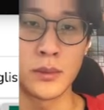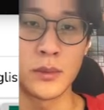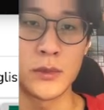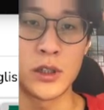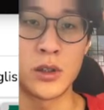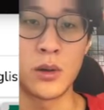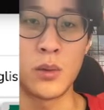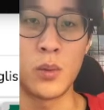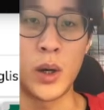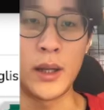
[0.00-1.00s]
So
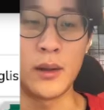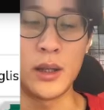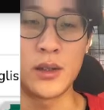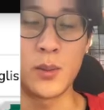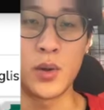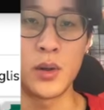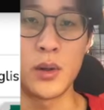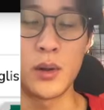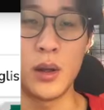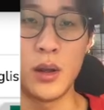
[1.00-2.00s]
white needs to put
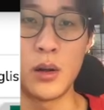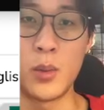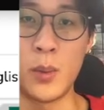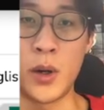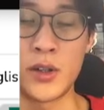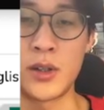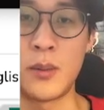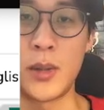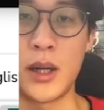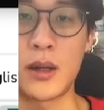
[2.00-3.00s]
a little more pressure on
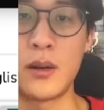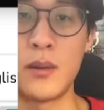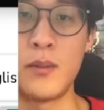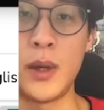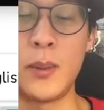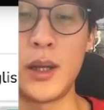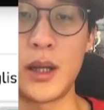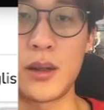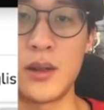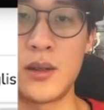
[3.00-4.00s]
black, maybe
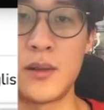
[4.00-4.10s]
like this.